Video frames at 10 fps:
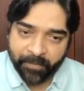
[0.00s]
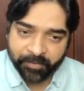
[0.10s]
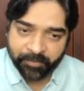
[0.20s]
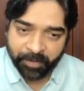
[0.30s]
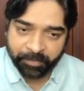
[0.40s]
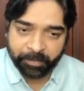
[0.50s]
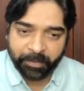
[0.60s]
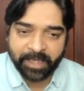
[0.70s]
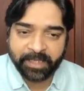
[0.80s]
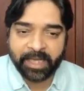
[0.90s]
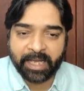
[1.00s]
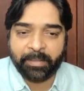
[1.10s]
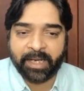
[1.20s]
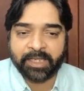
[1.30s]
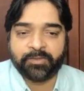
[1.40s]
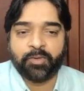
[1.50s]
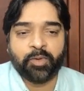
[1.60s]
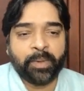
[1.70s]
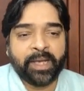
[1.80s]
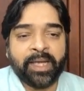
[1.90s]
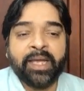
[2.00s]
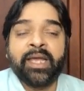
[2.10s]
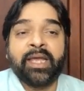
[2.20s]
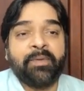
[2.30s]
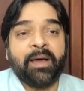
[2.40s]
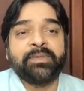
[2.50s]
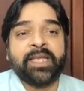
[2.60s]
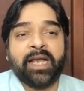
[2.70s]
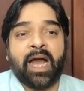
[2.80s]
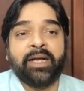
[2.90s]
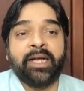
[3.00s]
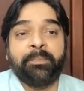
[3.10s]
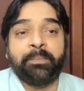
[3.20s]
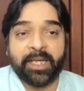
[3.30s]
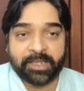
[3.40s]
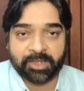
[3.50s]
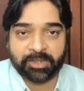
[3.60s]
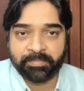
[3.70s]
Fifth place n minus 4 way. If I am saying 100 place,